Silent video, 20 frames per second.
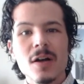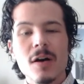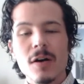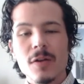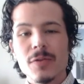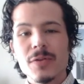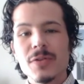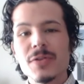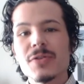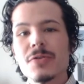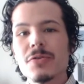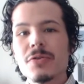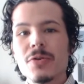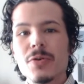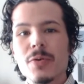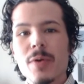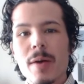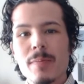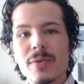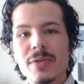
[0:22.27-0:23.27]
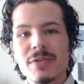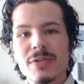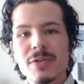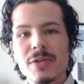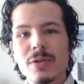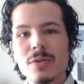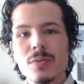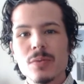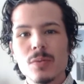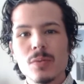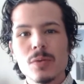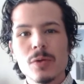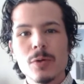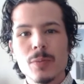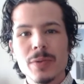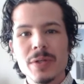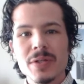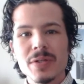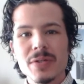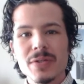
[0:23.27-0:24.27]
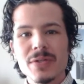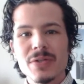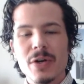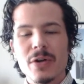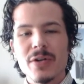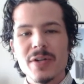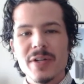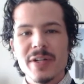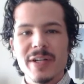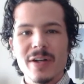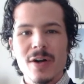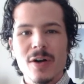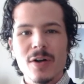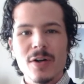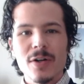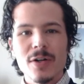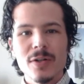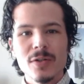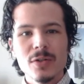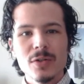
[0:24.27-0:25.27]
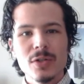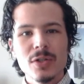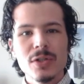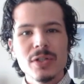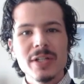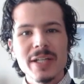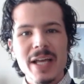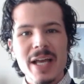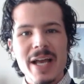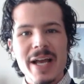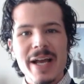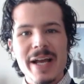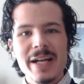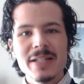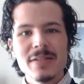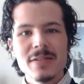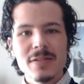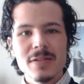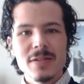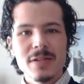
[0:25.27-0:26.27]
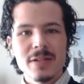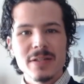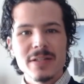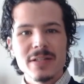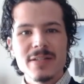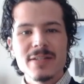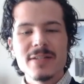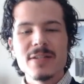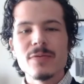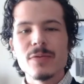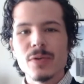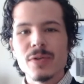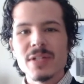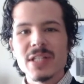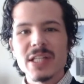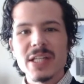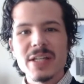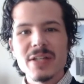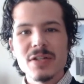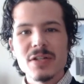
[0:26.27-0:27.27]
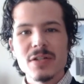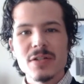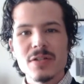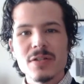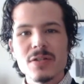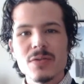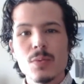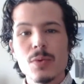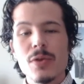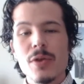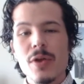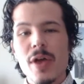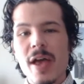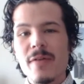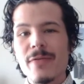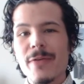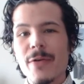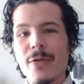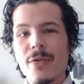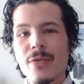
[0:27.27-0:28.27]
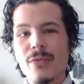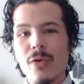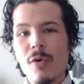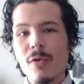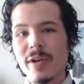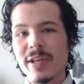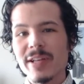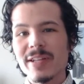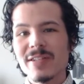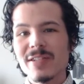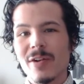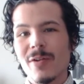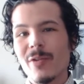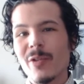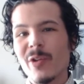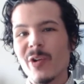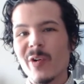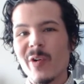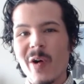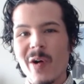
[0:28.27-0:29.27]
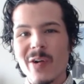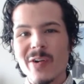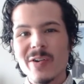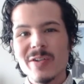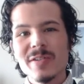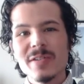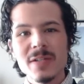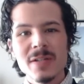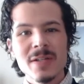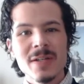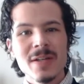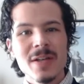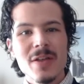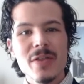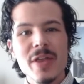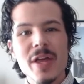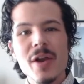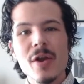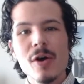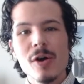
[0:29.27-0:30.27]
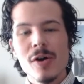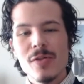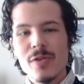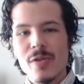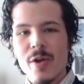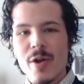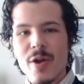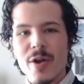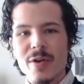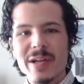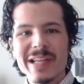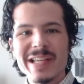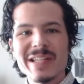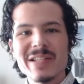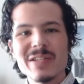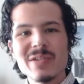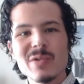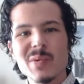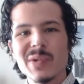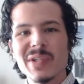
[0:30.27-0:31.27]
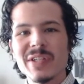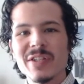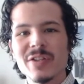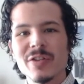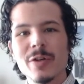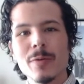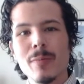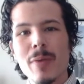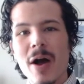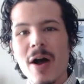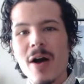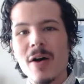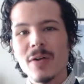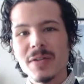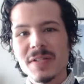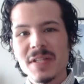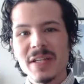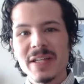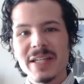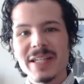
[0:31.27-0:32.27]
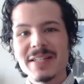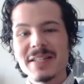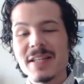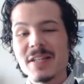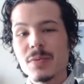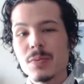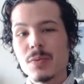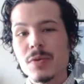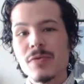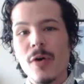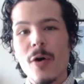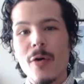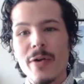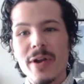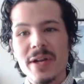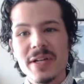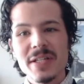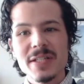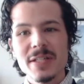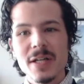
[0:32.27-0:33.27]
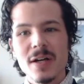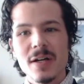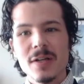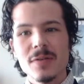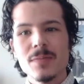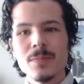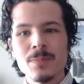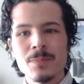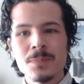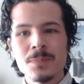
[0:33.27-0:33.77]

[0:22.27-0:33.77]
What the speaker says: On this new episode, we'll be starting our look at the civilizations with a heavier focus on their art than on their history and their politics, as we've already done.